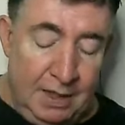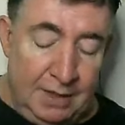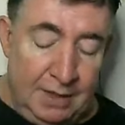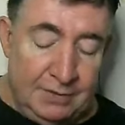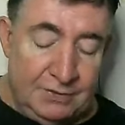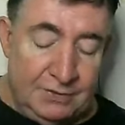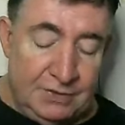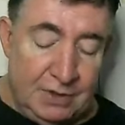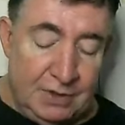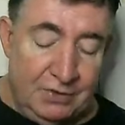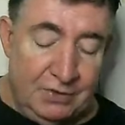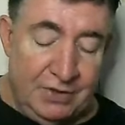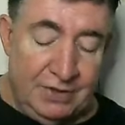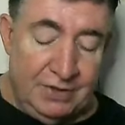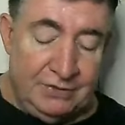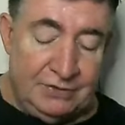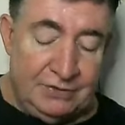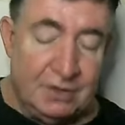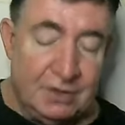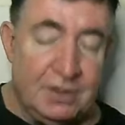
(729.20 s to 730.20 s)
And so
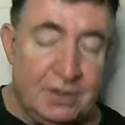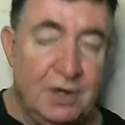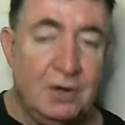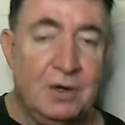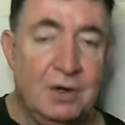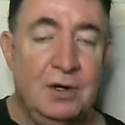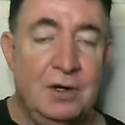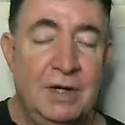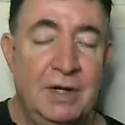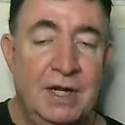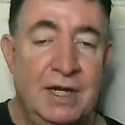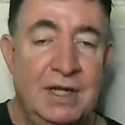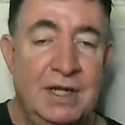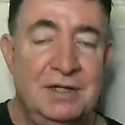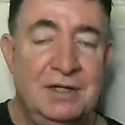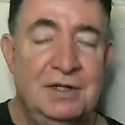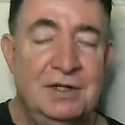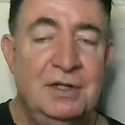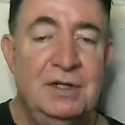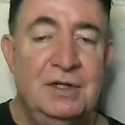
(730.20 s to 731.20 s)
this occurred
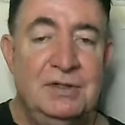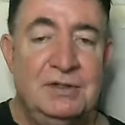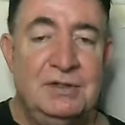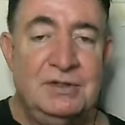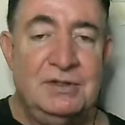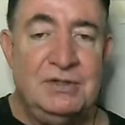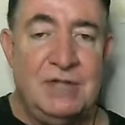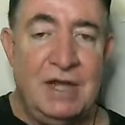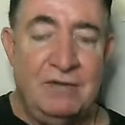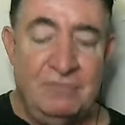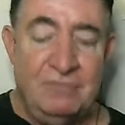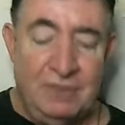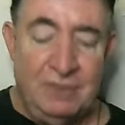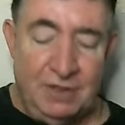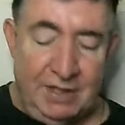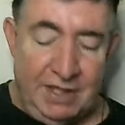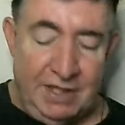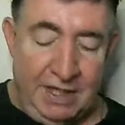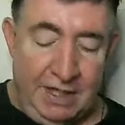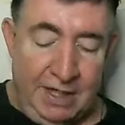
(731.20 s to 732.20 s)
in
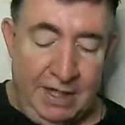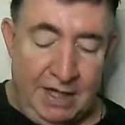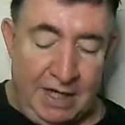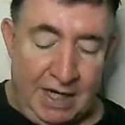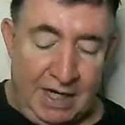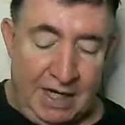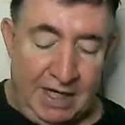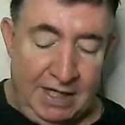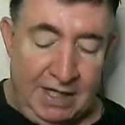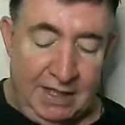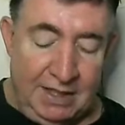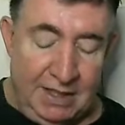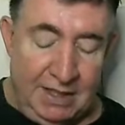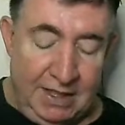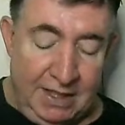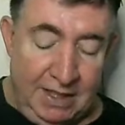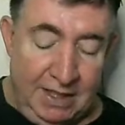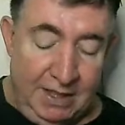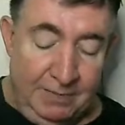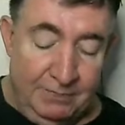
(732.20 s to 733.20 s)
70
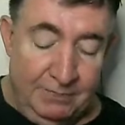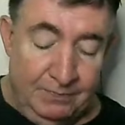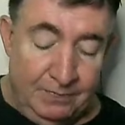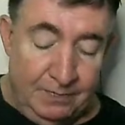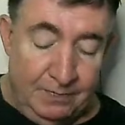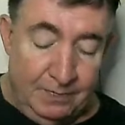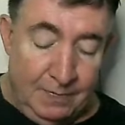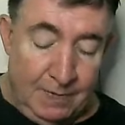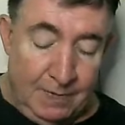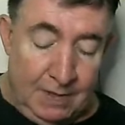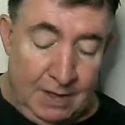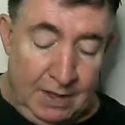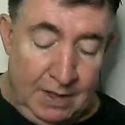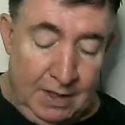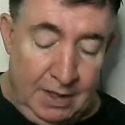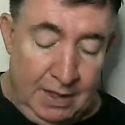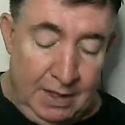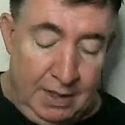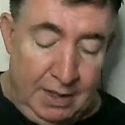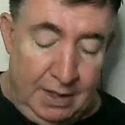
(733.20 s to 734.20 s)
AD.
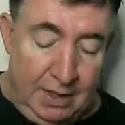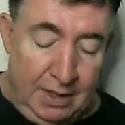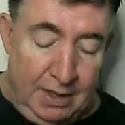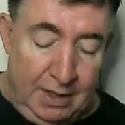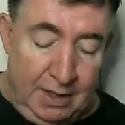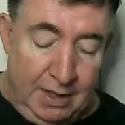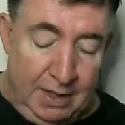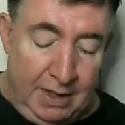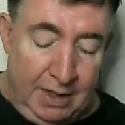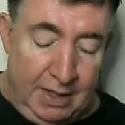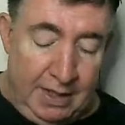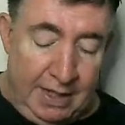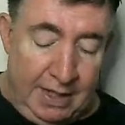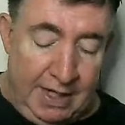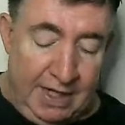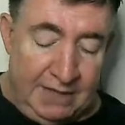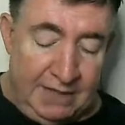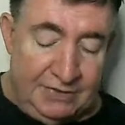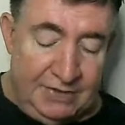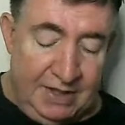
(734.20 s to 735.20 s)
And
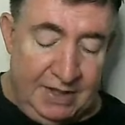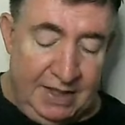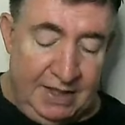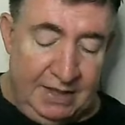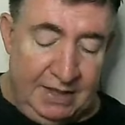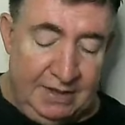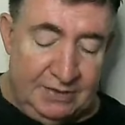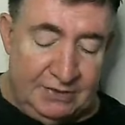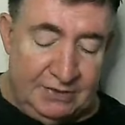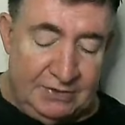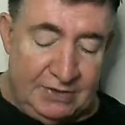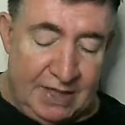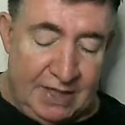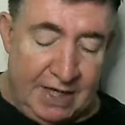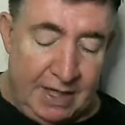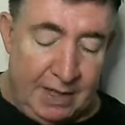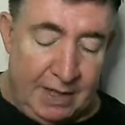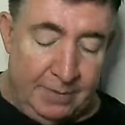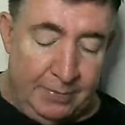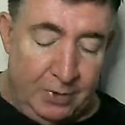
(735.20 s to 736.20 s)
as he
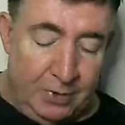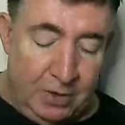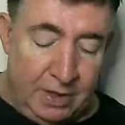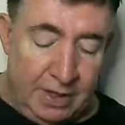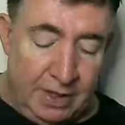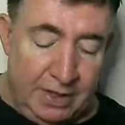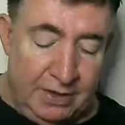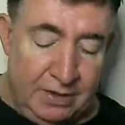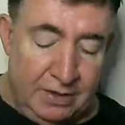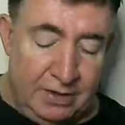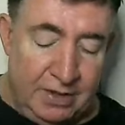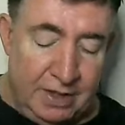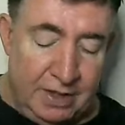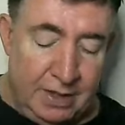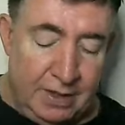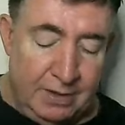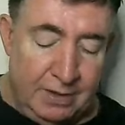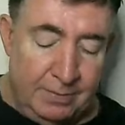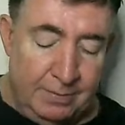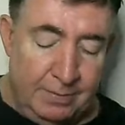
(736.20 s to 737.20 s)
sat upon
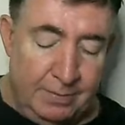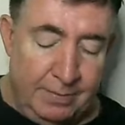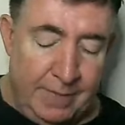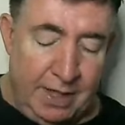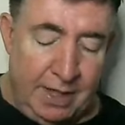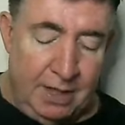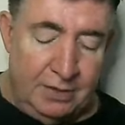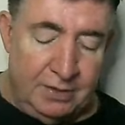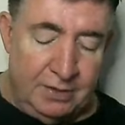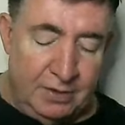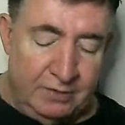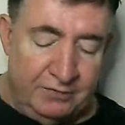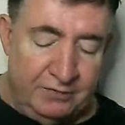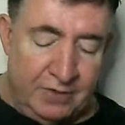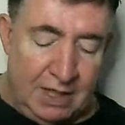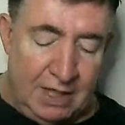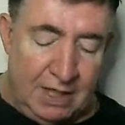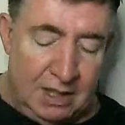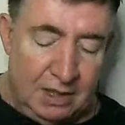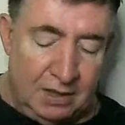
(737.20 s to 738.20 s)
the Mount of
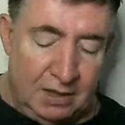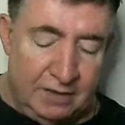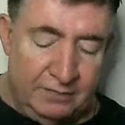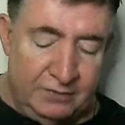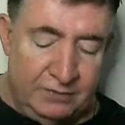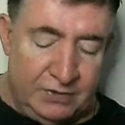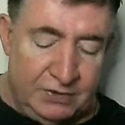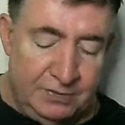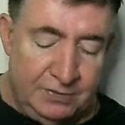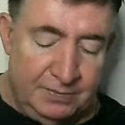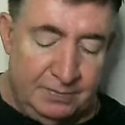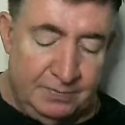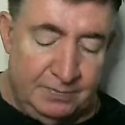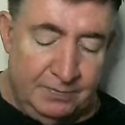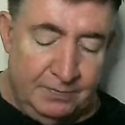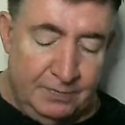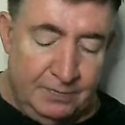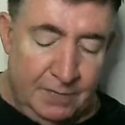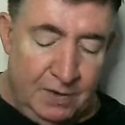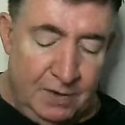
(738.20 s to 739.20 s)
Olives
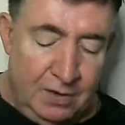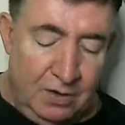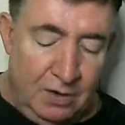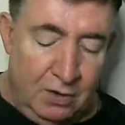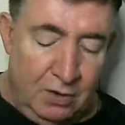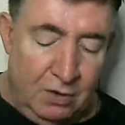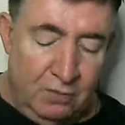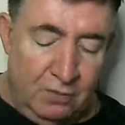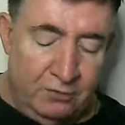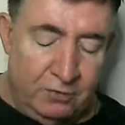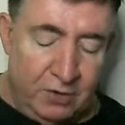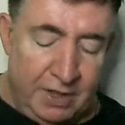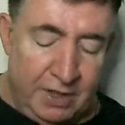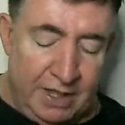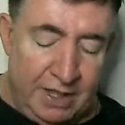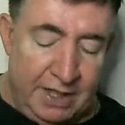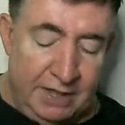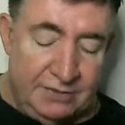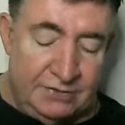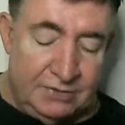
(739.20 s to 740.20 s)
over
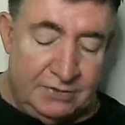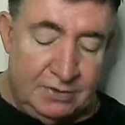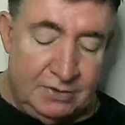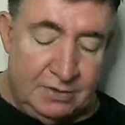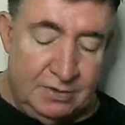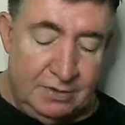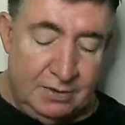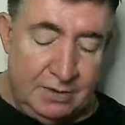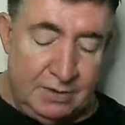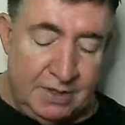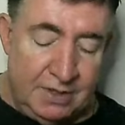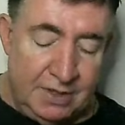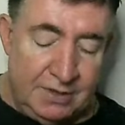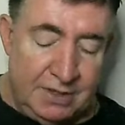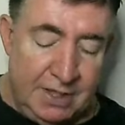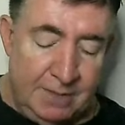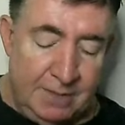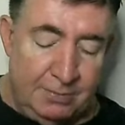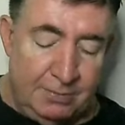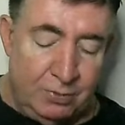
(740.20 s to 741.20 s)
against the
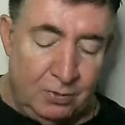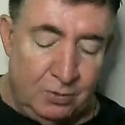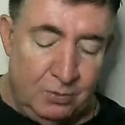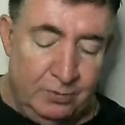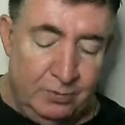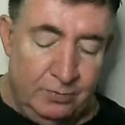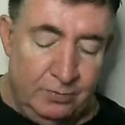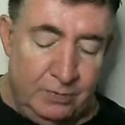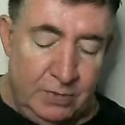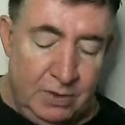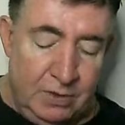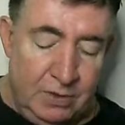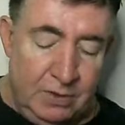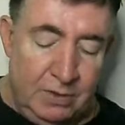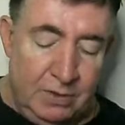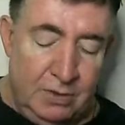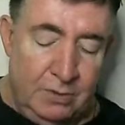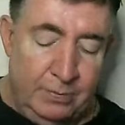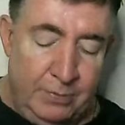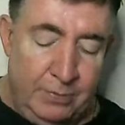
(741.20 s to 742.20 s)
temple,
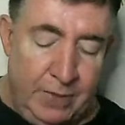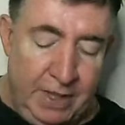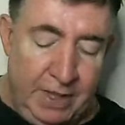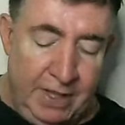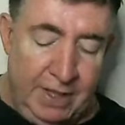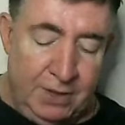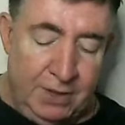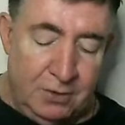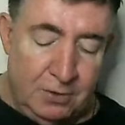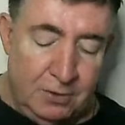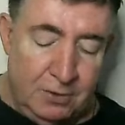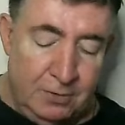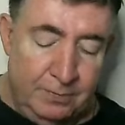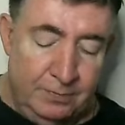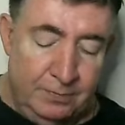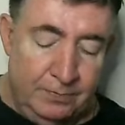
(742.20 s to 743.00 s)
Peter